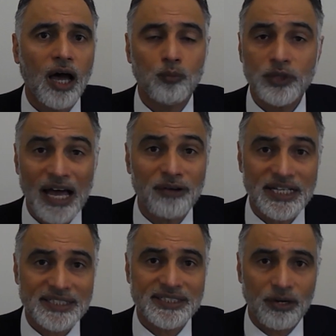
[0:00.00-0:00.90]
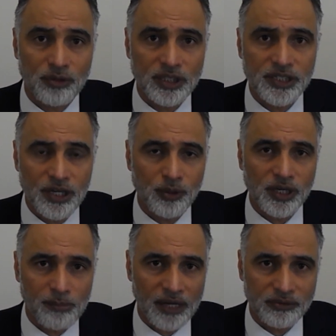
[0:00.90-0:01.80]
without necessarily
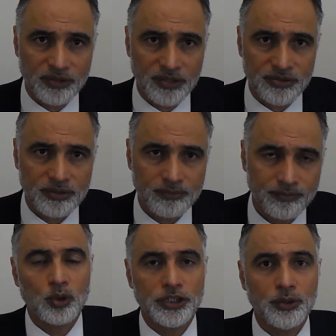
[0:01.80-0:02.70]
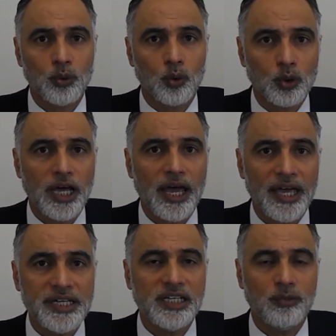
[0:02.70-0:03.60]
knowing about this. All in all,
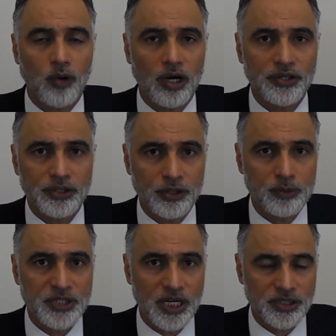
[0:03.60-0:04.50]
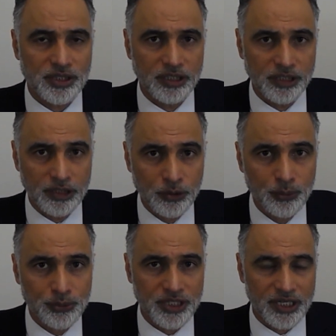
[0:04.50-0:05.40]
anyone could potentially
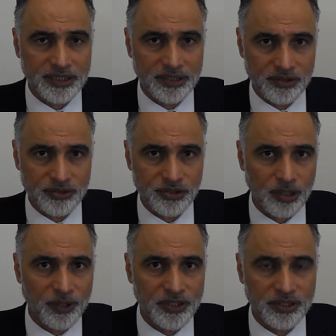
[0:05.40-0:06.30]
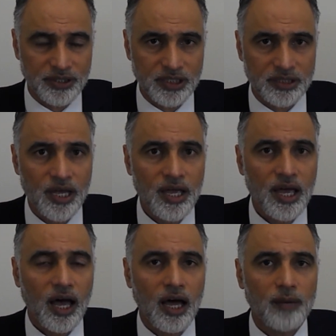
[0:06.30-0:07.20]
lose their citizenship under these
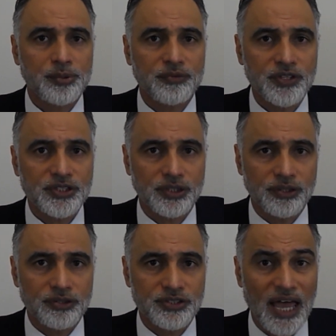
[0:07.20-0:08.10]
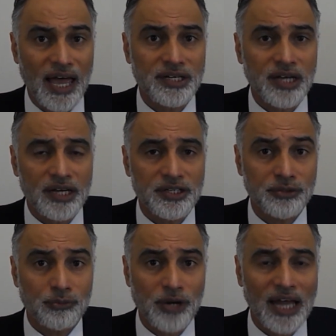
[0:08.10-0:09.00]
provisions, and
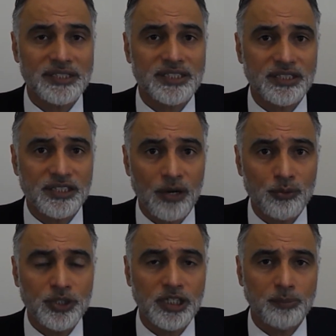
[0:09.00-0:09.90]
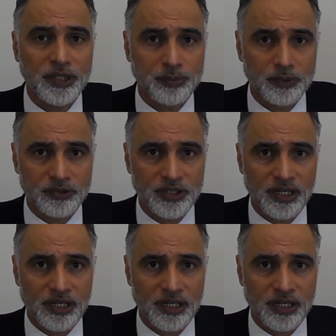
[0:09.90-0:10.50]
in reality the only people that